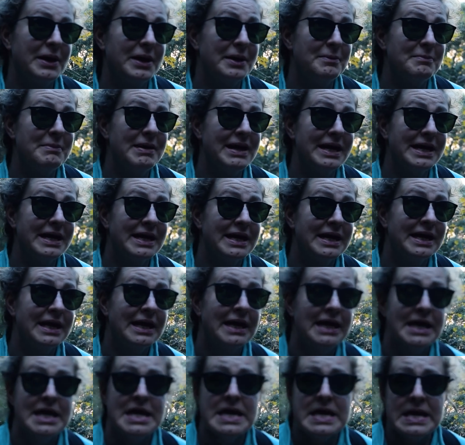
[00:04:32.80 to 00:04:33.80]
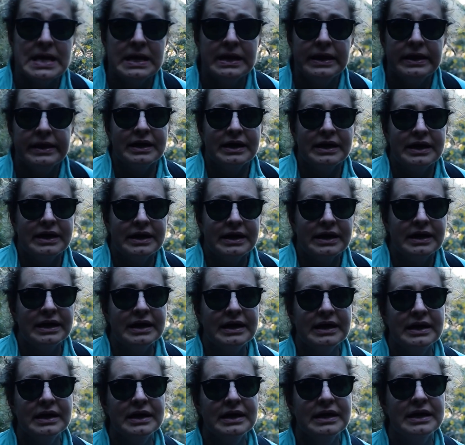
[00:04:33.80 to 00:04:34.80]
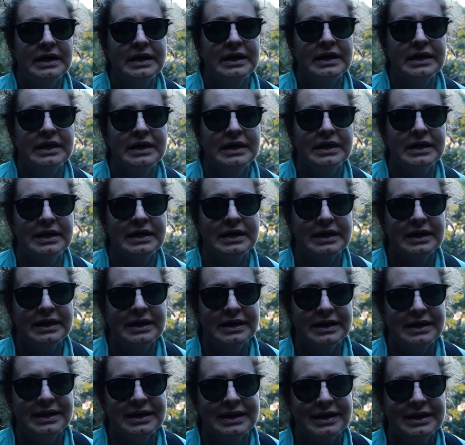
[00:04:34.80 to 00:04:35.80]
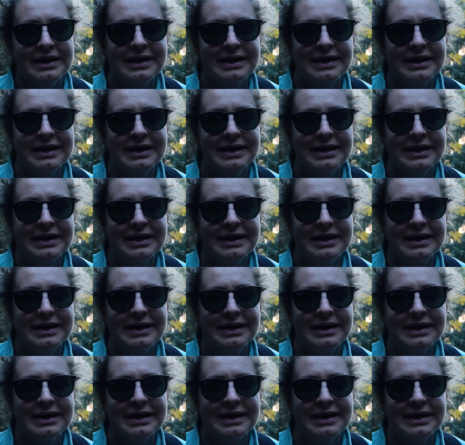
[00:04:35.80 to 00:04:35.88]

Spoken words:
[no speech]